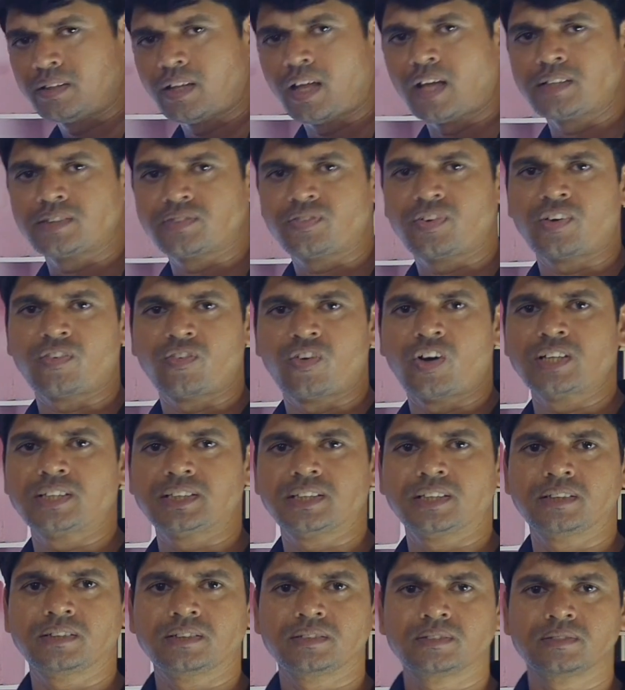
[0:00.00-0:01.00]
Thanks for
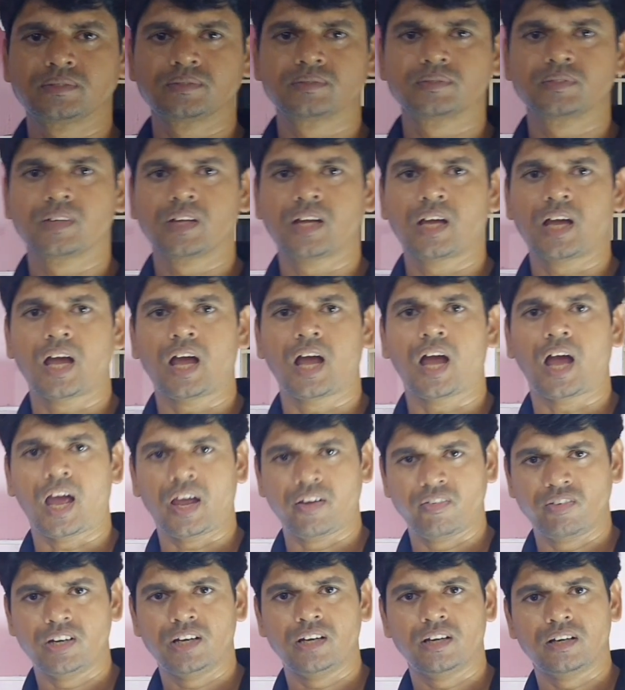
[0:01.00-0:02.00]
watching.
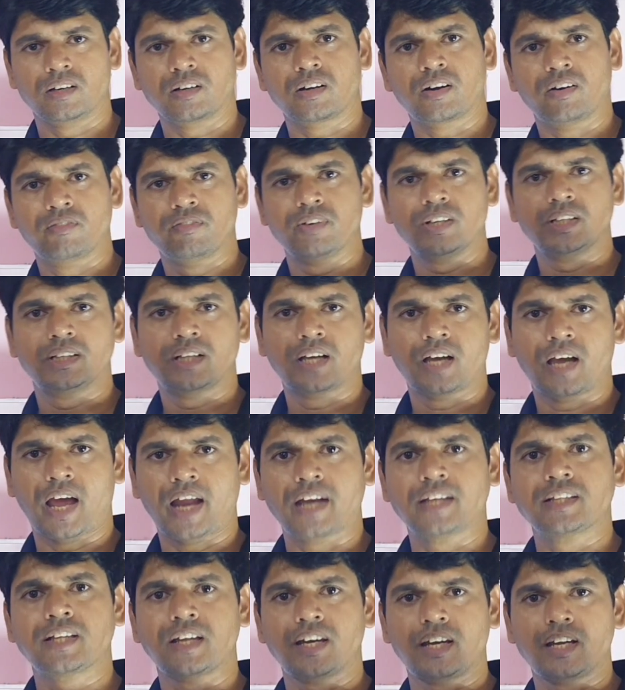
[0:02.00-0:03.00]
I will come with
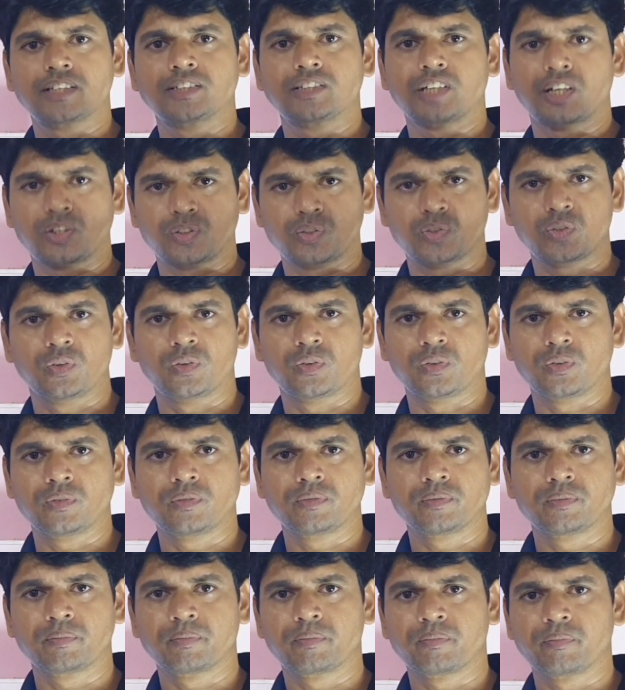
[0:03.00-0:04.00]
another lecture
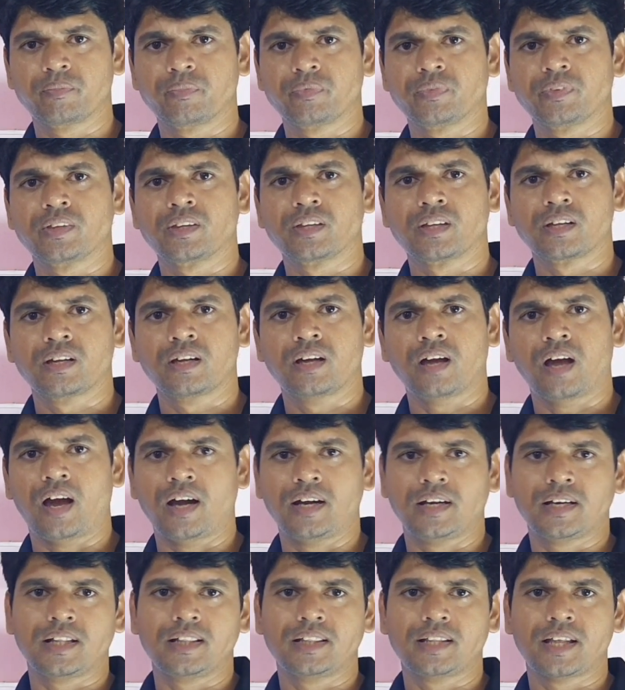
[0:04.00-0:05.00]
soon.
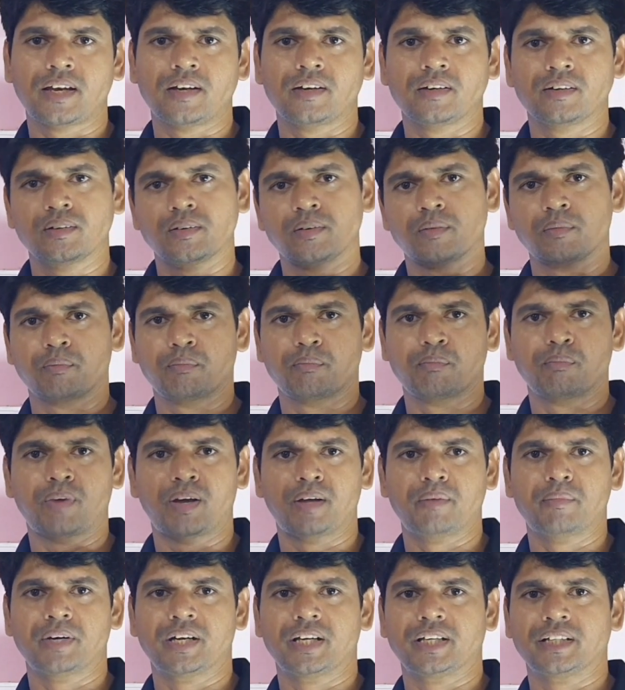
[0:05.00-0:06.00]
Until then,
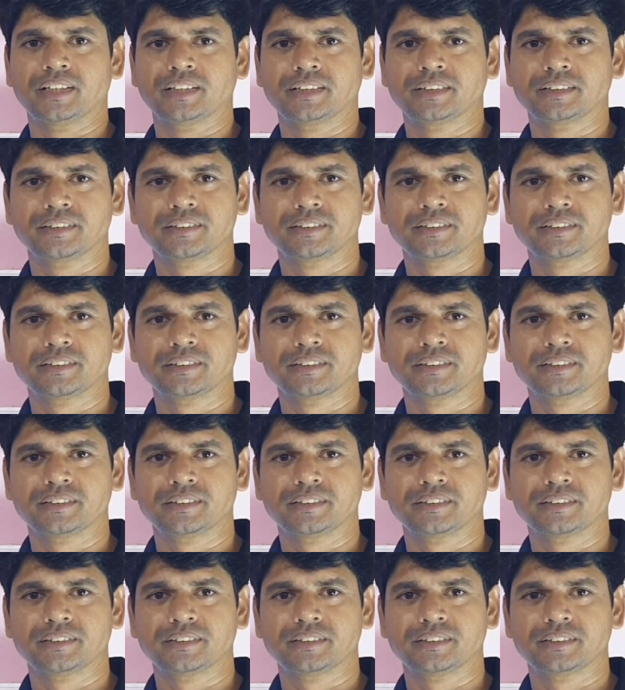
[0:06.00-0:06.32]
bye bye.